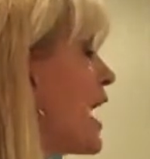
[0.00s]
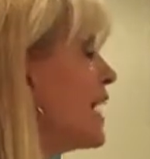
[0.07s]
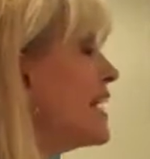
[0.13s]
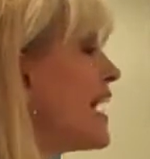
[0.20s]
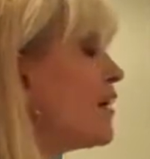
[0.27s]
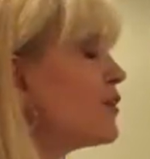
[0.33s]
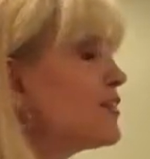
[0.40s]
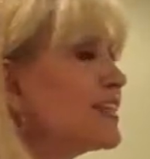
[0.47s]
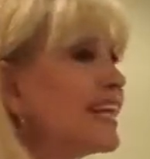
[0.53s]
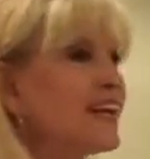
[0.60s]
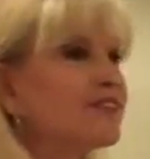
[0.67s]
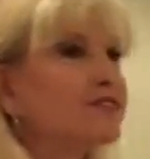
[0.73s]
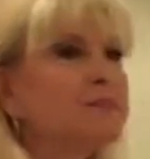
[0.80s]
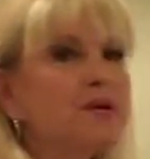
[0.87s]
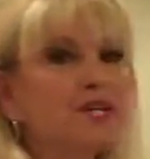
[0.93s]
an
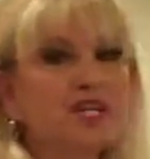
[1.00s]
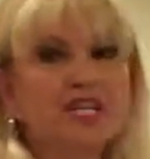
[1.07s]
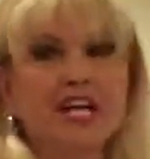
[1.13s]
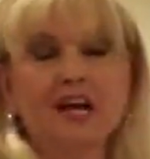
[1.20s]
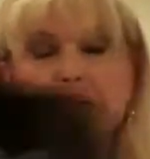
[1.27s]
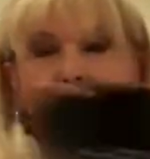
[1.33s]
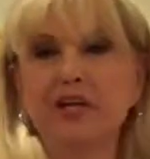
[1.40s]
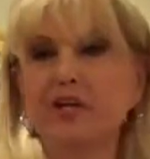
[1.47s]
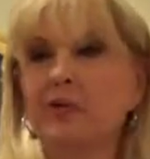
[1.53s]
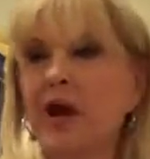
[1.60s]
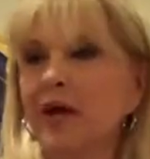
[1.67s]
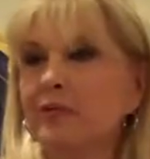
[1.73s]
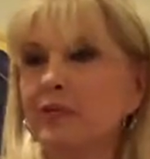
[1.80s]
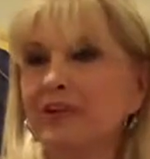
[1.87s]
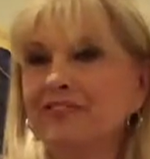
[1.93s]
LDS missionary who
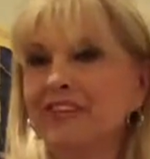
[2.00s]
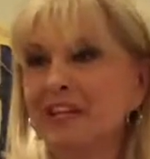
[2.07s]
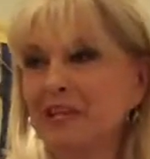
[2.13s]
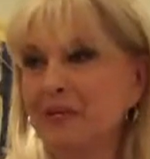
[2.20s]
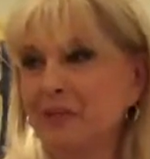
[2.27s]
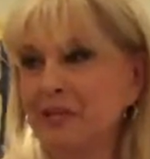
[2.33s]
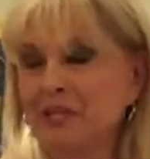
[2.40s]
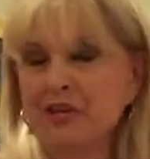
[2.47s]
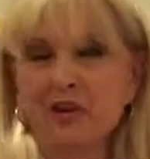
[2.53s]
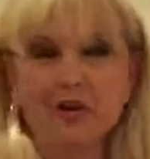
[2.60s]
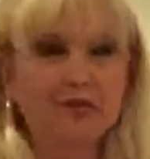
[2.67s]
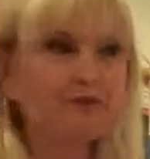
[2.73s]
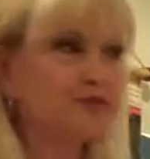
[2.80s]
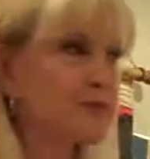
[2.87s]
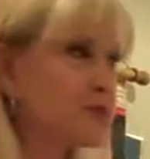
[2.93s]
had recently
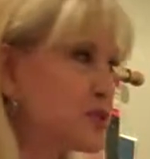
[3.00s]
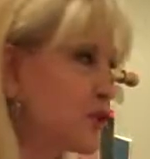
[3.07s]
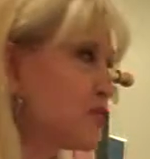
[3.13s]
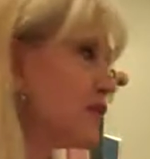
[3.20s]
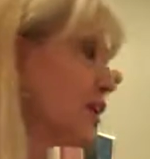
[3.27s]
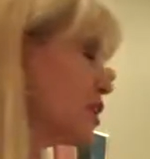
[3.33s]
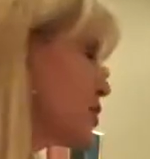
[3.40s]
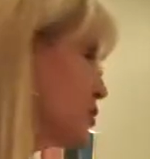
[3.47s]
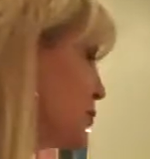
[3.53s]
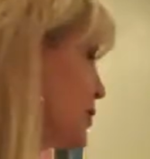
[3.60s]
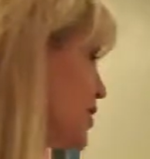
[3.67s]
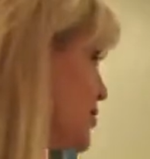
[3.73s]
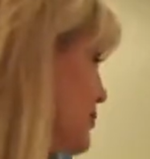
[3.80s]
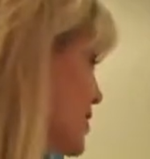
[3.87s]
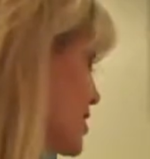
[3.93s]
returned from serving a
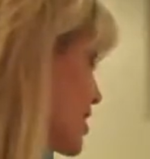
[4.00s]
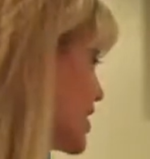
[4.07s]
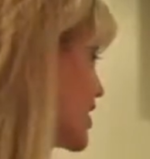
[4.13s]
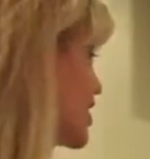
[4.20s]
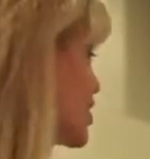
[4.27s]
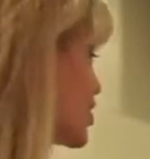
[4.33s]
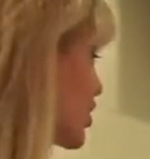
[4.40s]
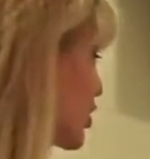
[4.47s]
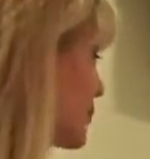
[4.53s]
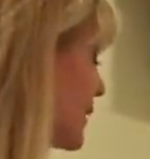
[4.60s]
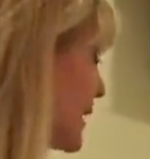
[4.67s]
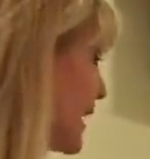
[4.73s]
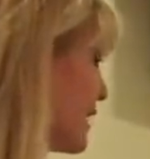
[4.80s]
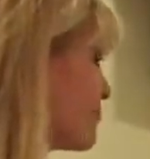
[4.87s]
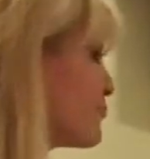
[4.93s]
2-year mission in
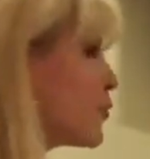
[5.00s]
Germany